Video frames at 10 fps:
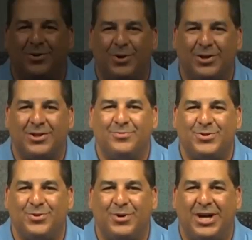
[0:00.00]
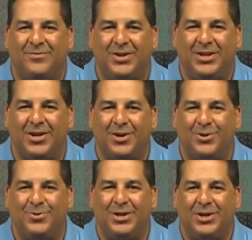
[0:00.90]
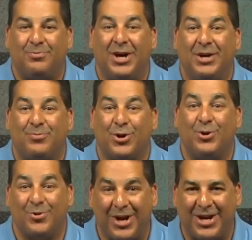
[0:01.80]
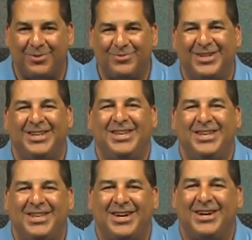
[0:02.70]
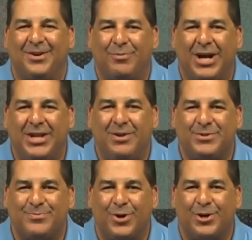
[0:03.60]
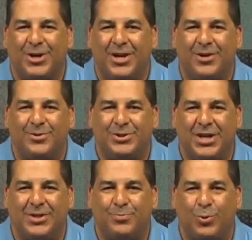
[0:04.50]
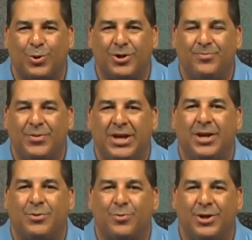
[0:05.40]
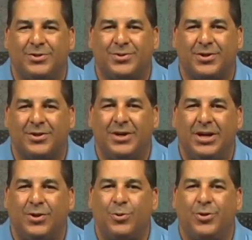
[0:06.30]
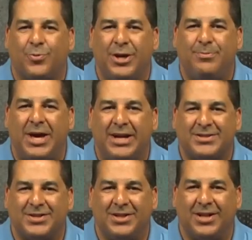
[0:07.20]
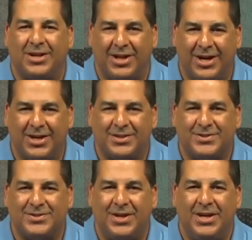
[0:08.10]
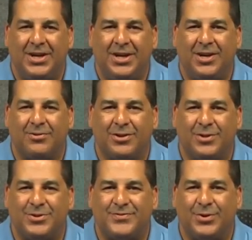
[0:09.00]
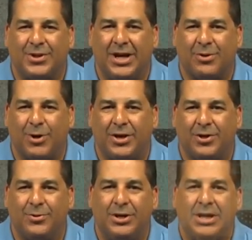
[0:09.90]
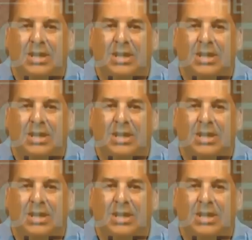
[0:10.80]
Welcome to my video, my program. My name is Mario Jannatpour, and I'm a realtor with RE/MAX Alliance here in Louisville, Colorado.